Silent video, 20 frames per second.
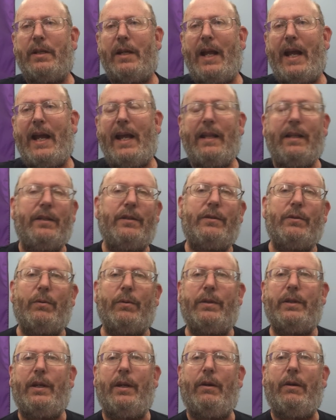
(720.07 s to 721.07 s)
in Highlands,
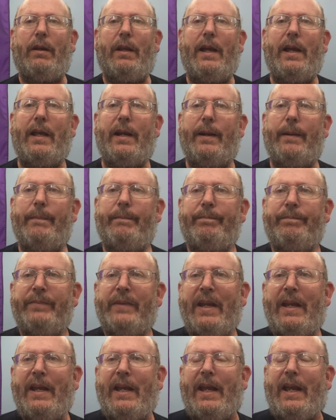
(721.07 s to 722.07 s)
North Carolina,
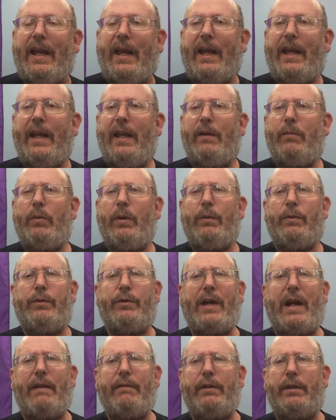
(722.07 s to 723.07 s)
and we were
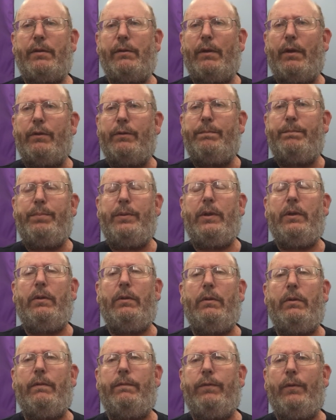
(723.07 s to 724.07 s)
driving through those
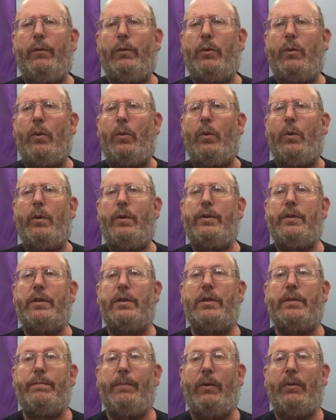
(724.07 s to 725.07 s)
beautiful,
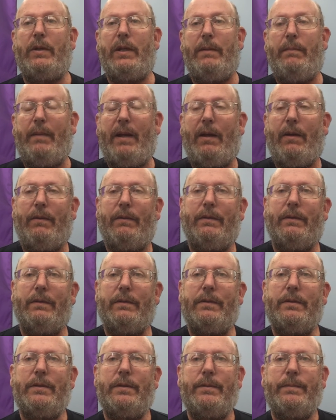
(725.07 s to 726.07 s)
gorgeous Smoky
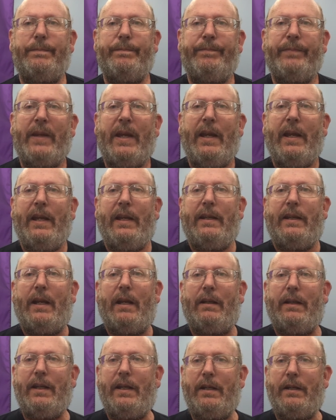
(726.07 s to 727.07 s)
Mountains.
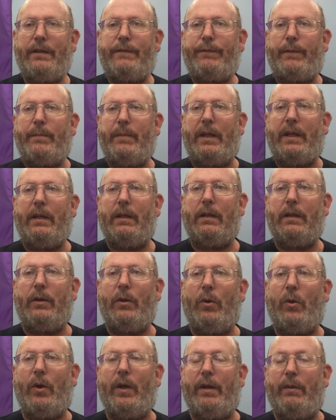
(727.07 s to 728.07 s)
Now, Lynn is from
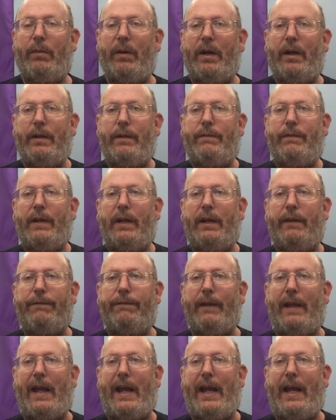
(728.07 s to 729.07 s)
Illinois, where it's very
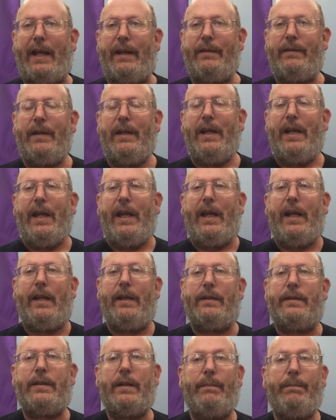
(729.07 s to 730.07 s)
flat, and
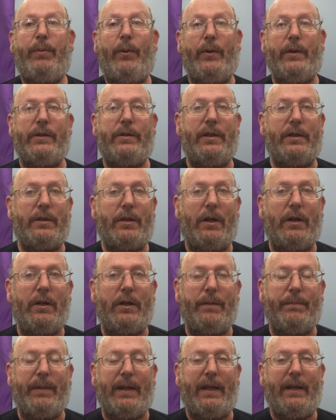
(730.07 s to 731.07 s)
at some point she turned
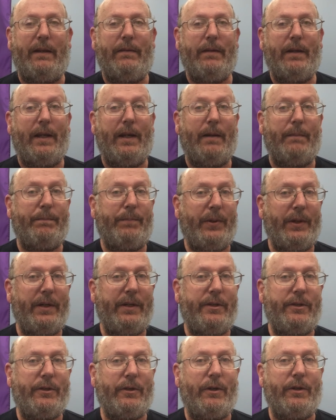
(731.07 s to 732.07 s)
to me, and I'm
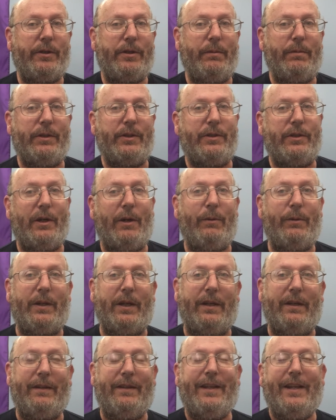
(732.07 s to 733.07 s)
pretty sure she was
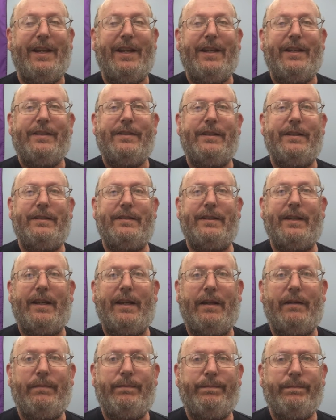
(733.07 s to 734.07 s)
joking. She
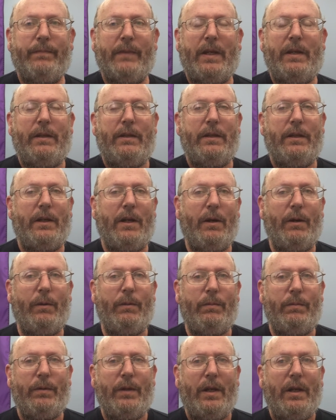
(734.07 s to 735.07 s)
said, "You
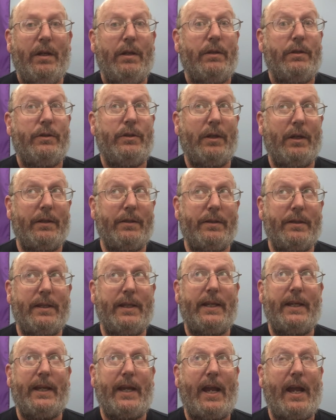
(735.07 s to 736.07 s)
know, just
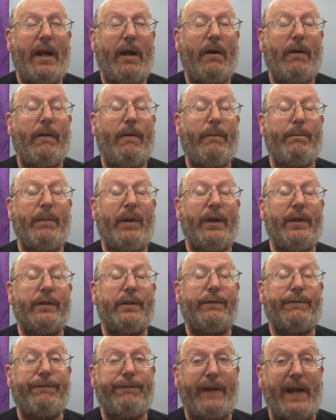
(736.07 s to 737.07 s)
think how
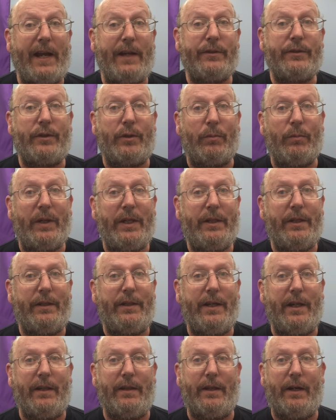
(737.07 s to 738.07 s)
much faster we
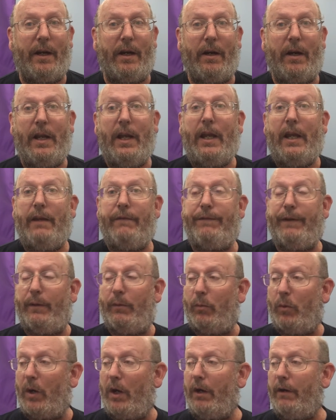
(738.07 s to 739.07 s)
could get there if
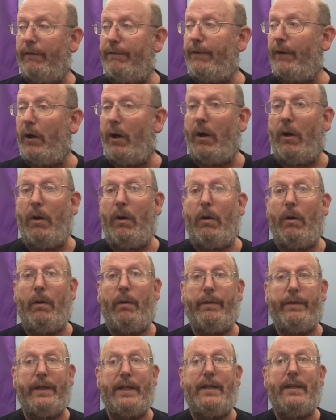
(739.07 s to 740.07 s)
it weren't for
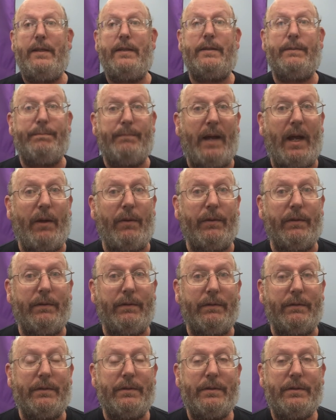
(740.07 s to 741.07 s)
all these
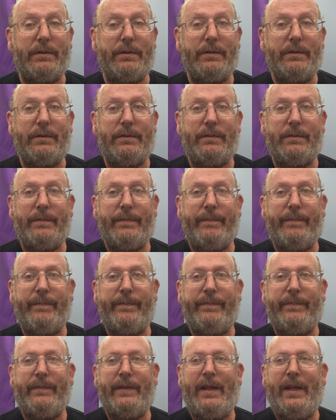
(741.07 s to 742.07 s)
mountains."
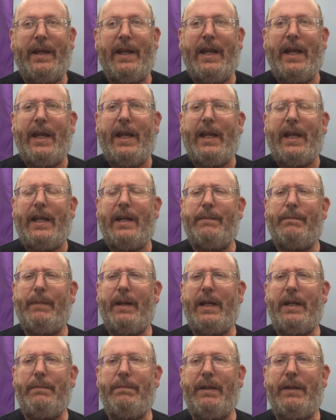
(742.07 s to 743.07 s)
And it
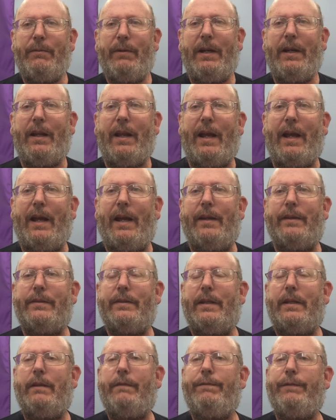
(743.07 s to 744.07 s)
made me realize
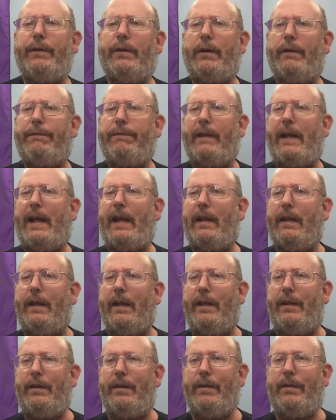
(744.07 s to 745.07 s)
that if you're a
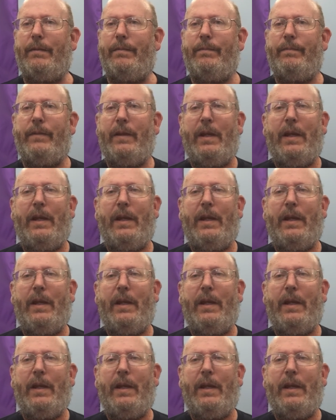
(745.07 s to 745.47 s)
flatlander,